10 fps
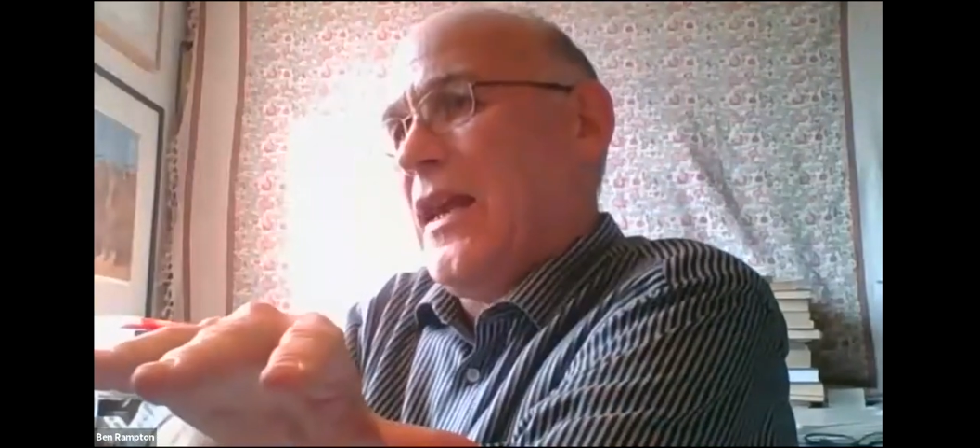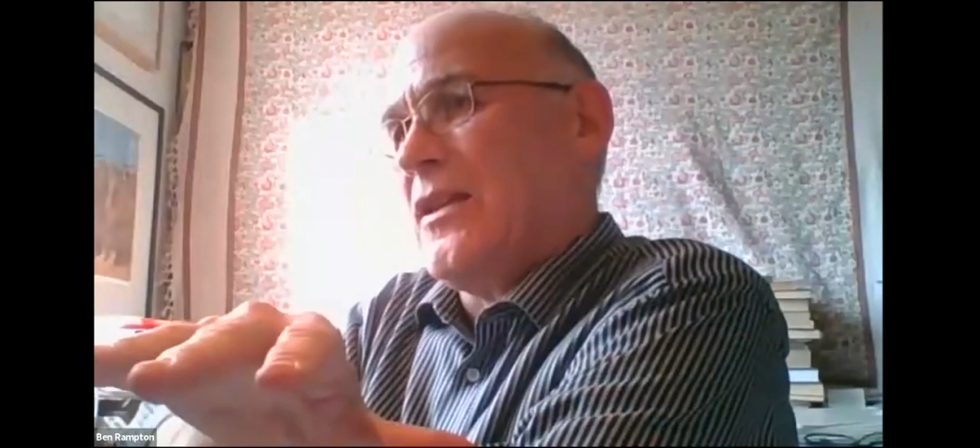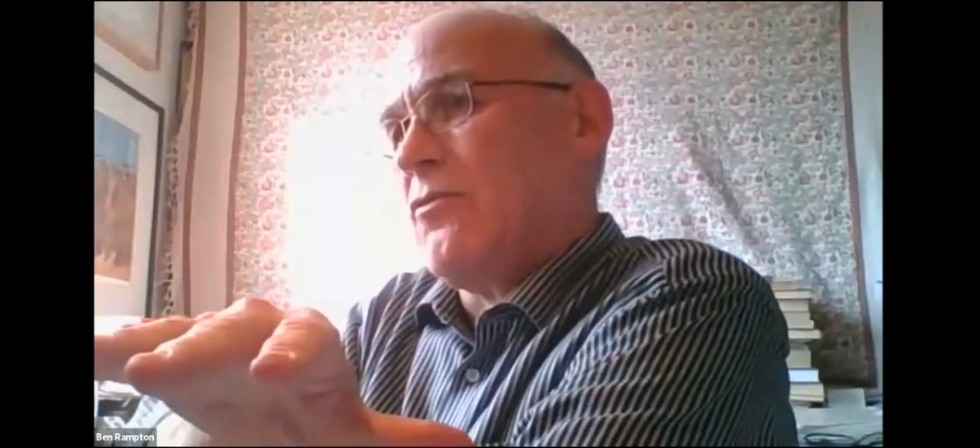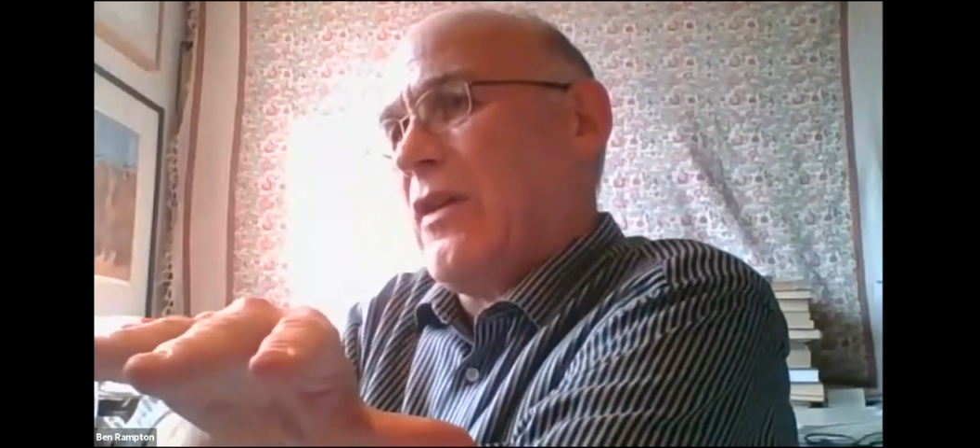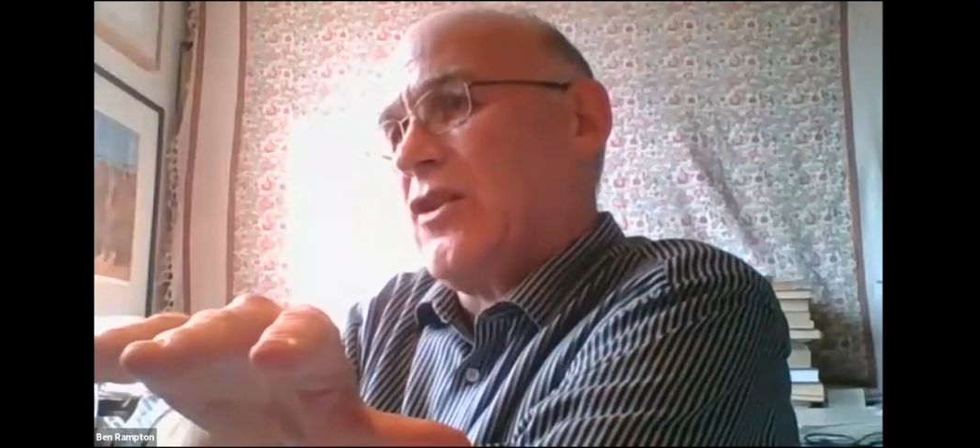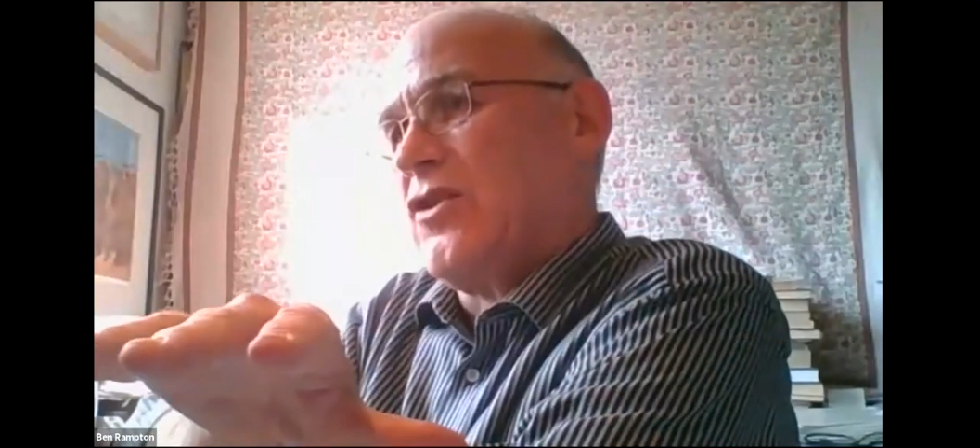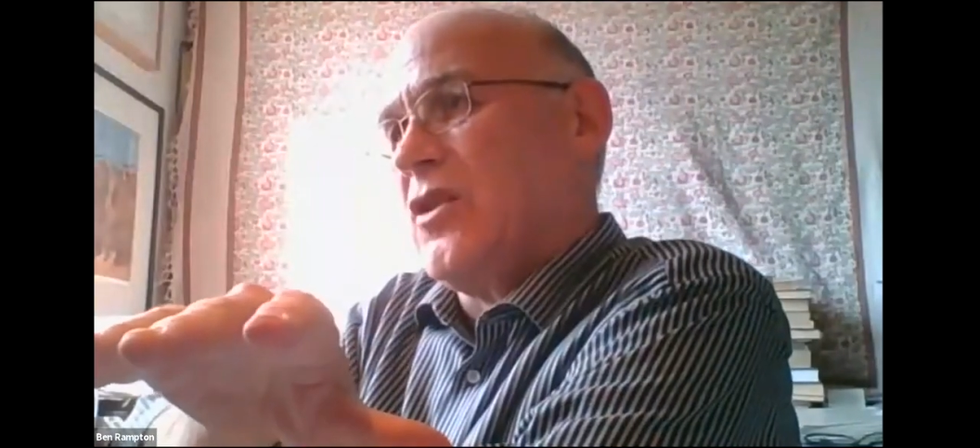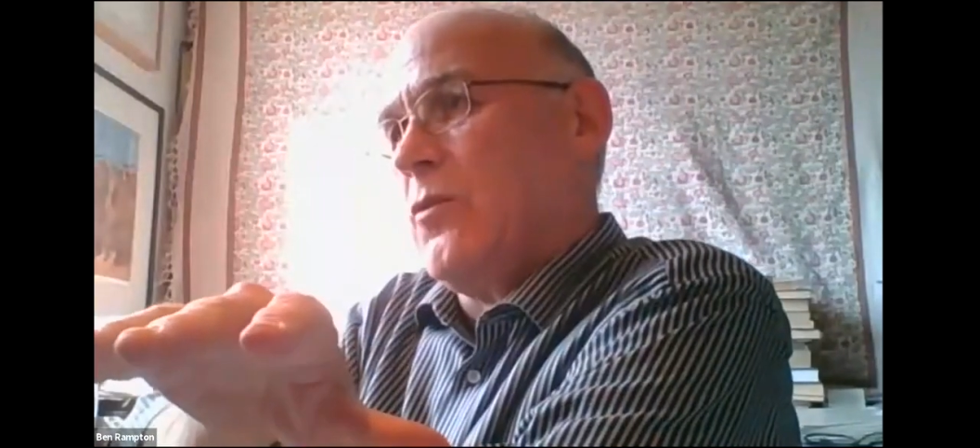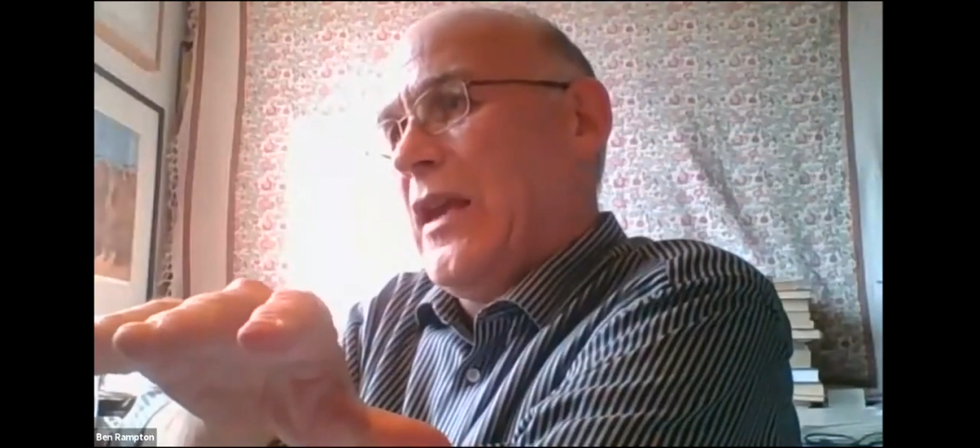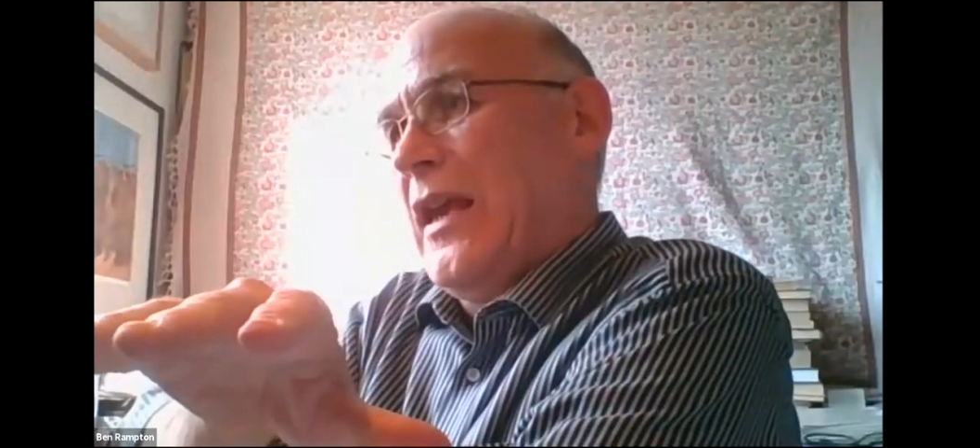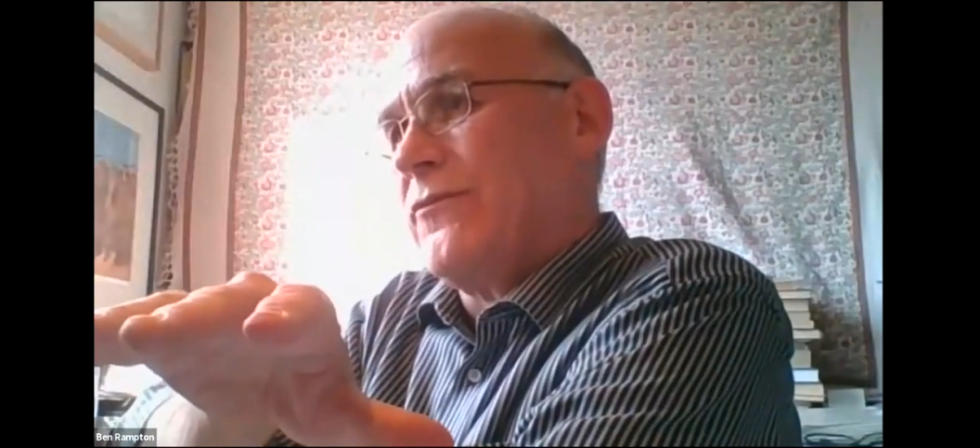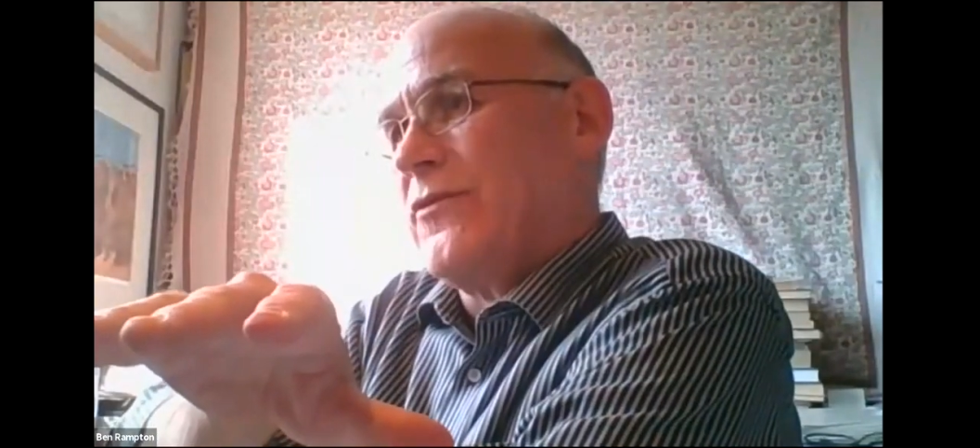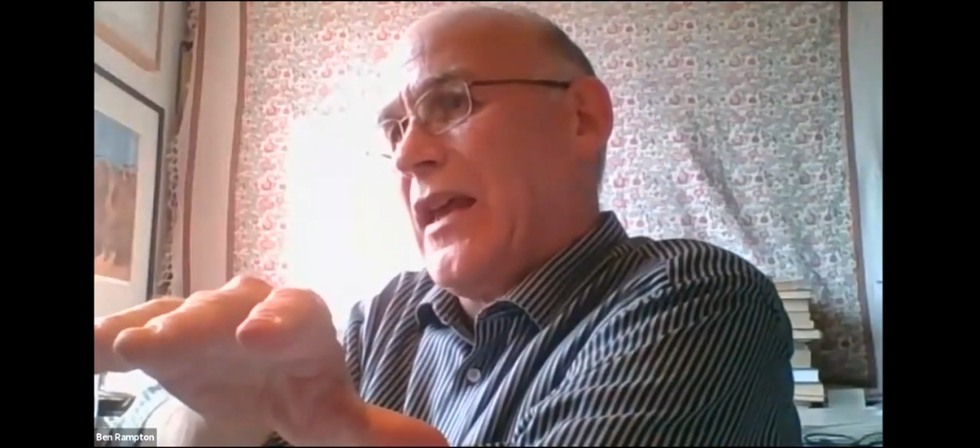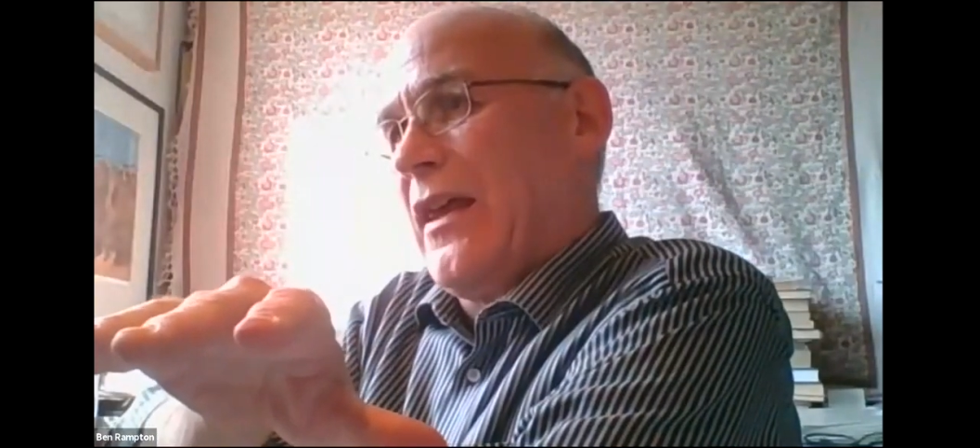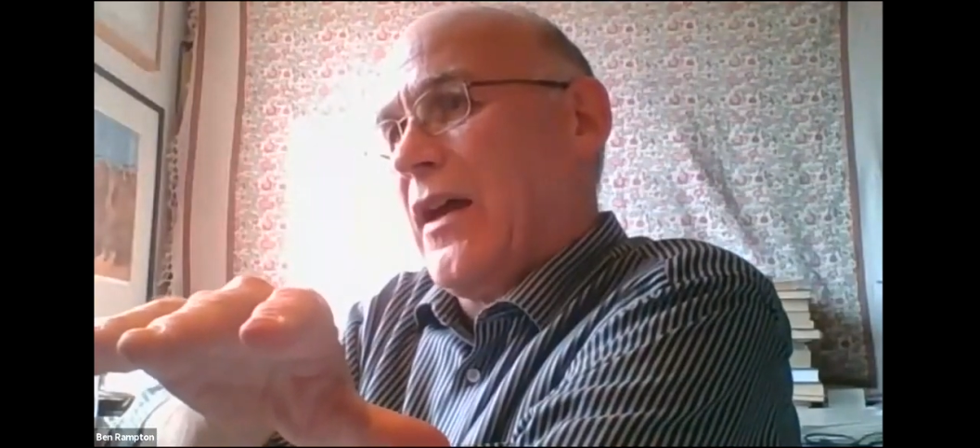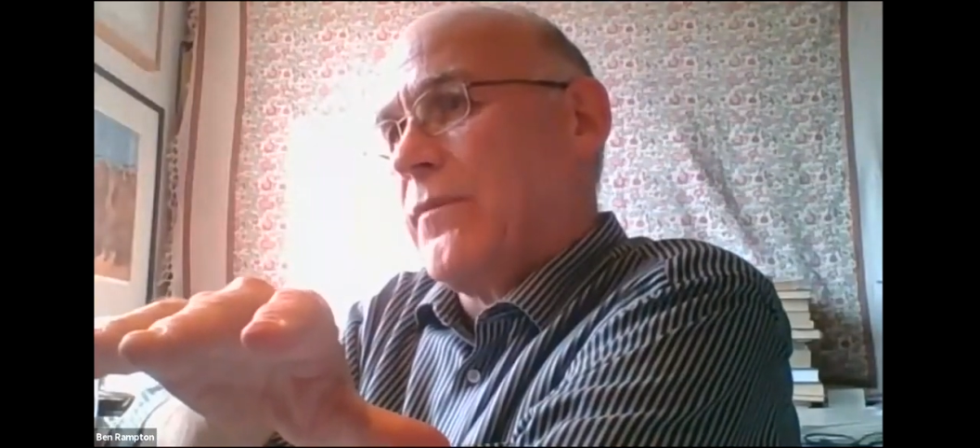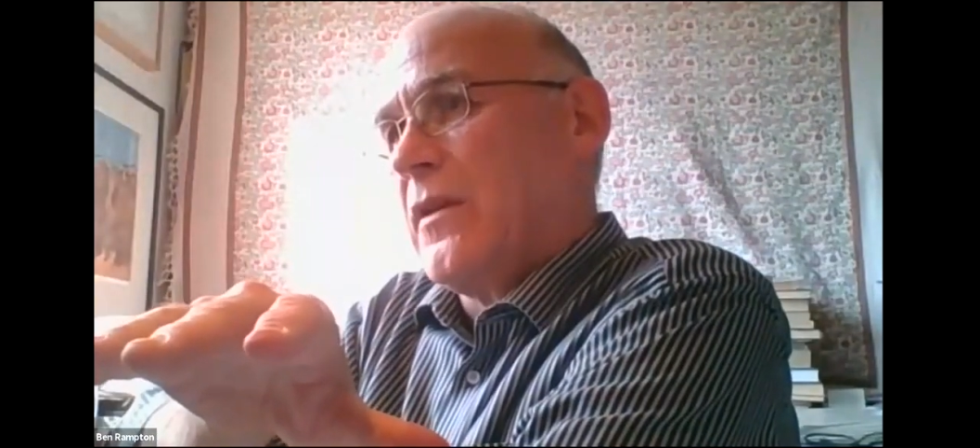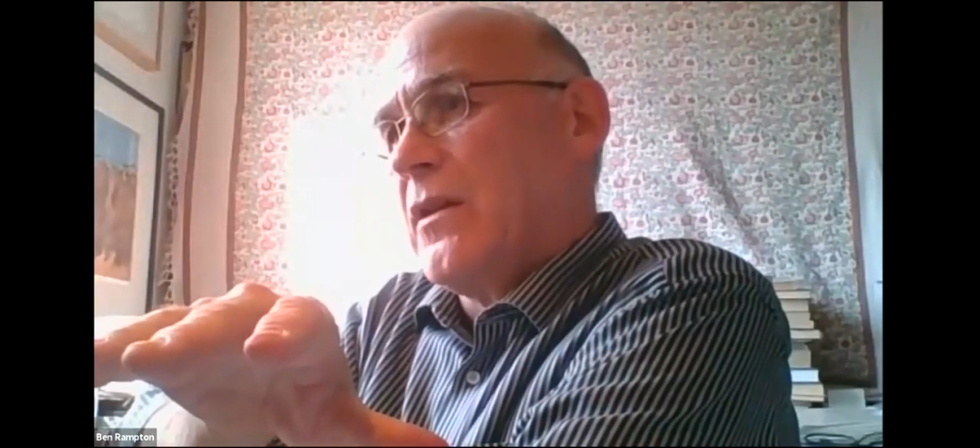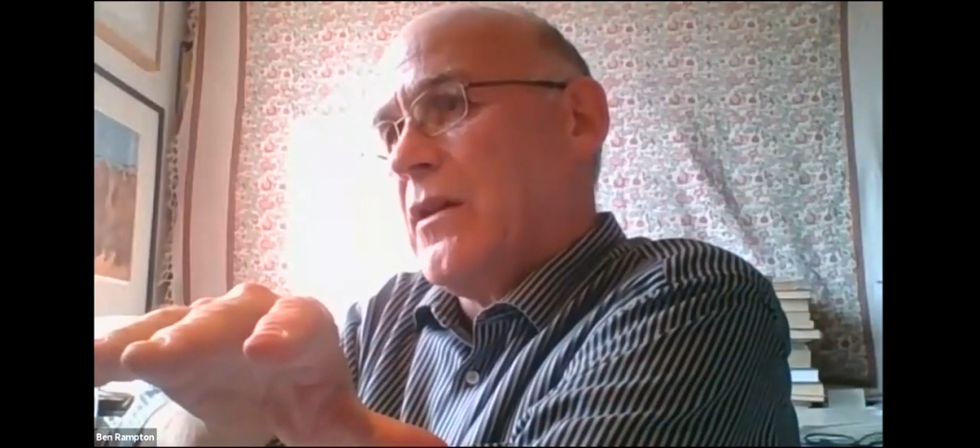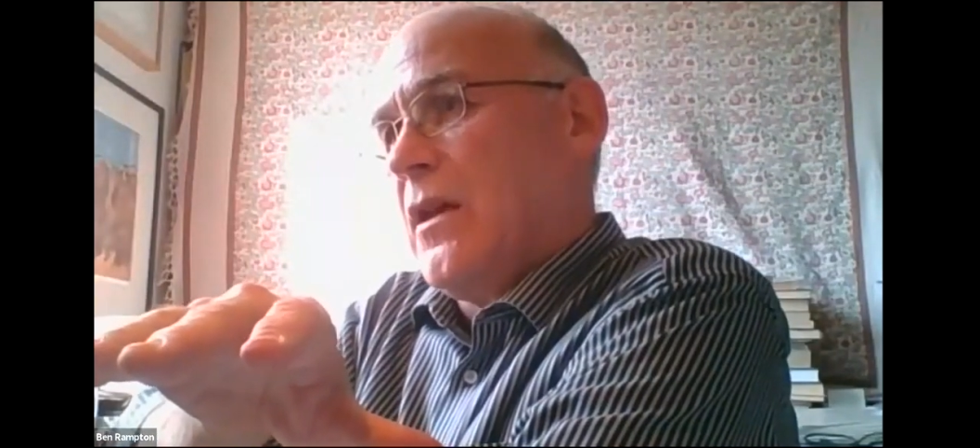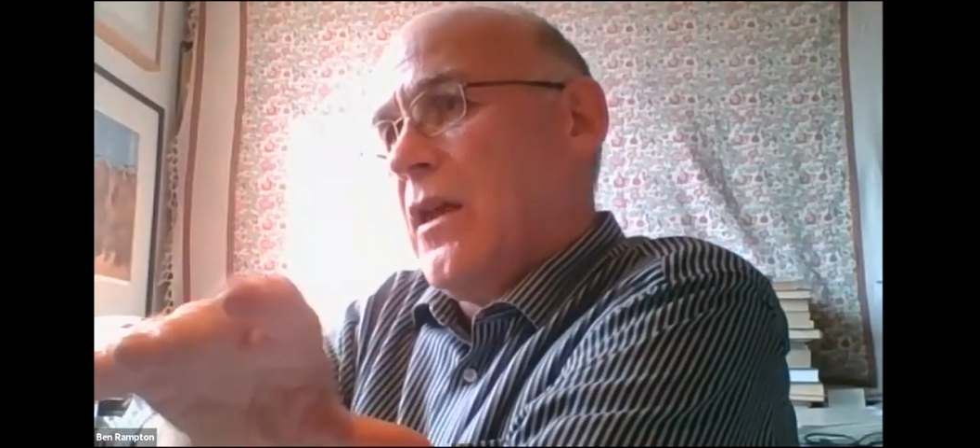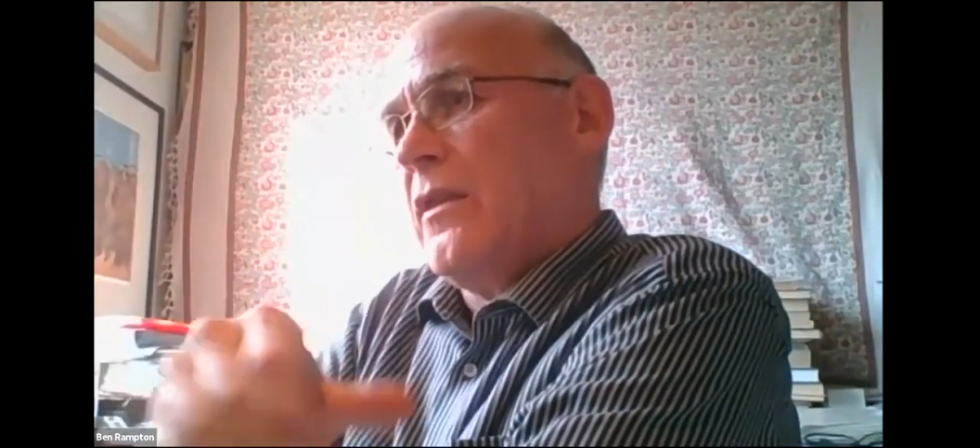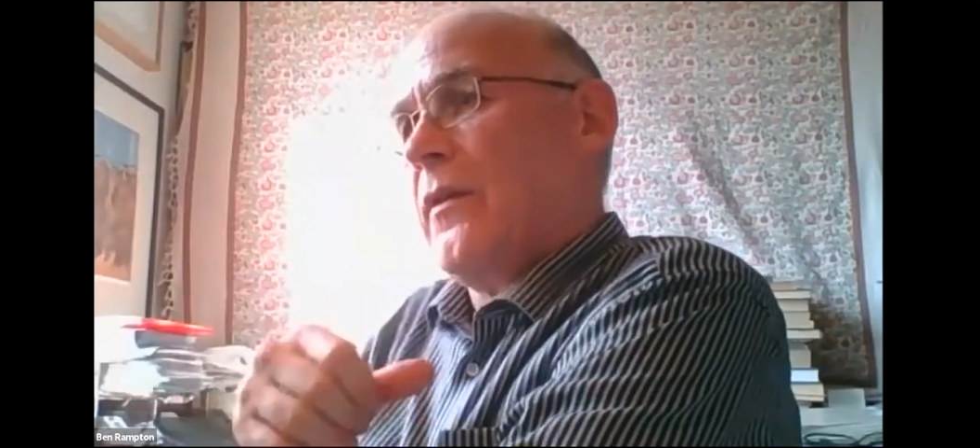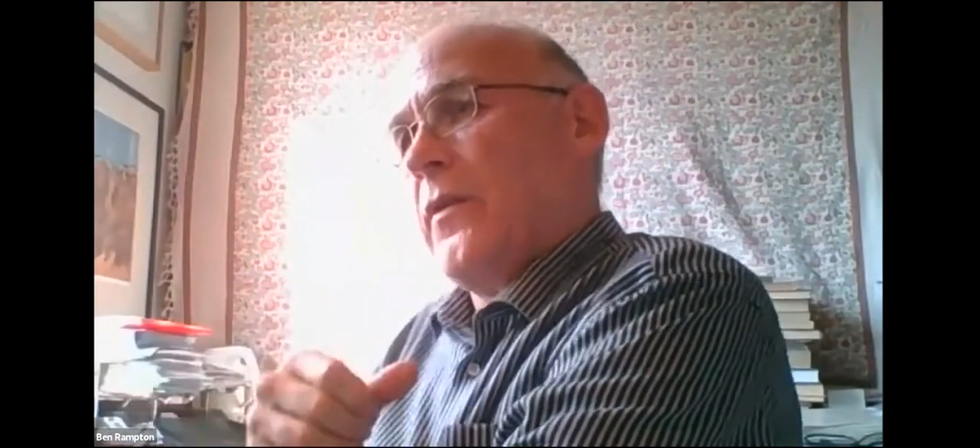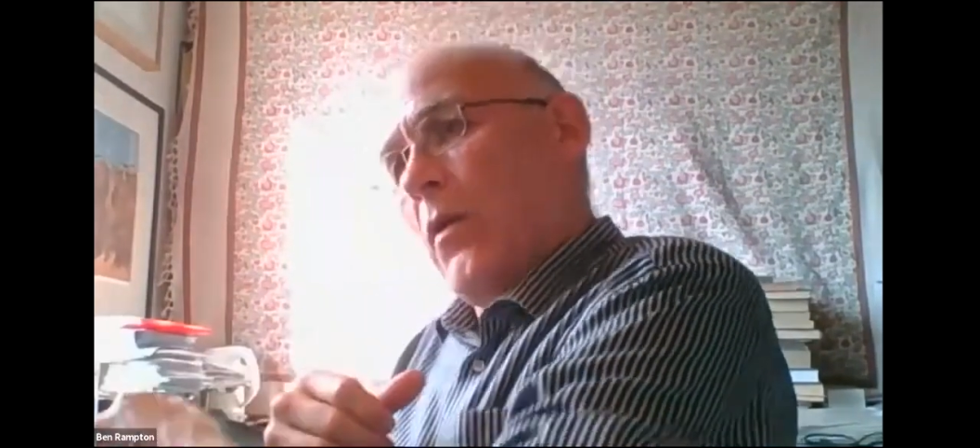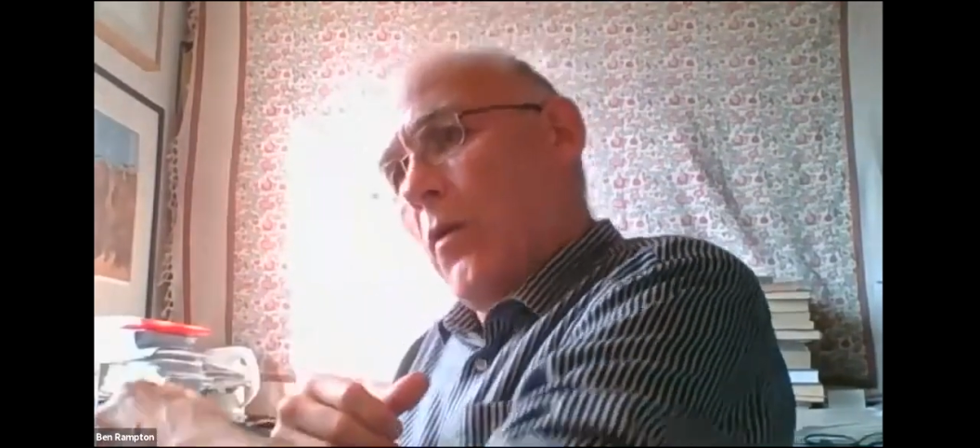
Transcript: interaction that we have together? That,